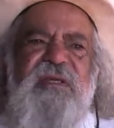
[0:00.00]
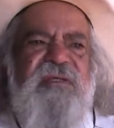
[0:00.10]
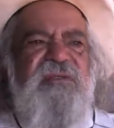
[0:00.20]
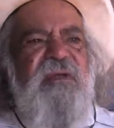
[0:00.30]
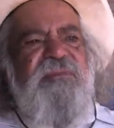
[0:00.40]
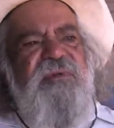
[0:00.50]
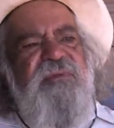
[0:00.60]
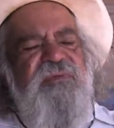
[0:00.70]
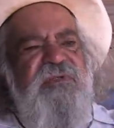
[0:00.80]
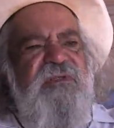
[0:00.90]
And
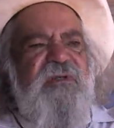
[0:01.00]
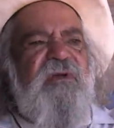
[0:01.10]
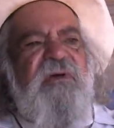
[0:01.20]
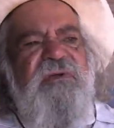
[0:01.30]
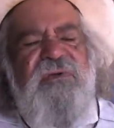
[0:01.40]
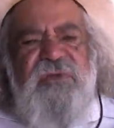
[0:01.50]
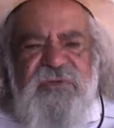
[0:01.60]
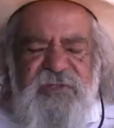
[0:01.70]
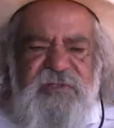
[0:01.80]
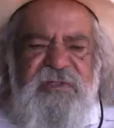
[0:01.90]
sometimes we'd just lie on
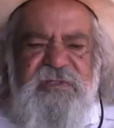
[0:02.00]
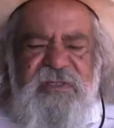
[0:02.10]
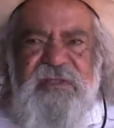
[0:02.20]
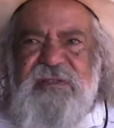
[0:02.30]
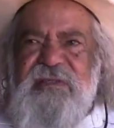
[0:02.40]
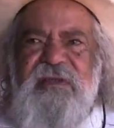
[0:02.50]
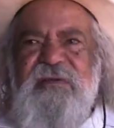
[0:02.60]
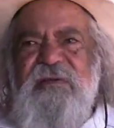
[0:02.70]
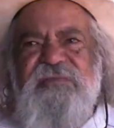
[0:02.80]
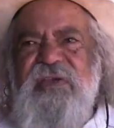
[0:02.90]
earth and just said,
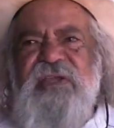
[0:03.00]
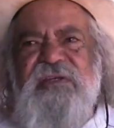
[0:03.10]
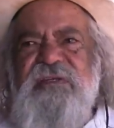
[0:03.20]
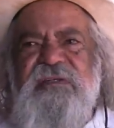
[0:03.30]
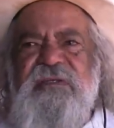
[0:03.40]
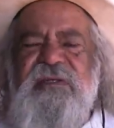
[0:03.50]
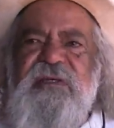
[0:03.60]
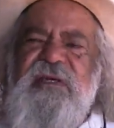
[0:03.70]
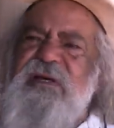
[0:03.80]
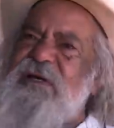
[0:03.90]
oh, I've had it,
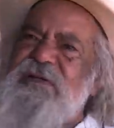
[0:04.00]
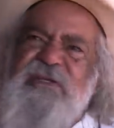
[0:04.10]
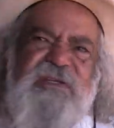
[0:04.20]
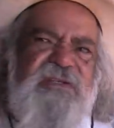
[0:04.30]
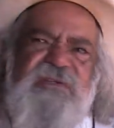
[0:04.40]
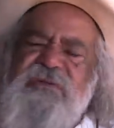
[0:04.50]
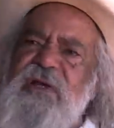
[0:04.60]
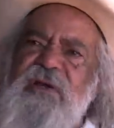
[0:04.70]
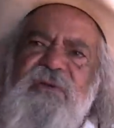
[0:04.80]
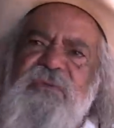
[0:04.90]
I need you to
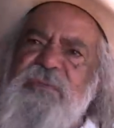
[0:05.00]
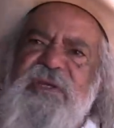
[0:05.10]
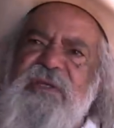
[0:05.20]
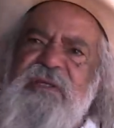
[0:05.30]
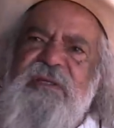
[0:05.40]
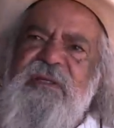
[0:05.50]
hold me.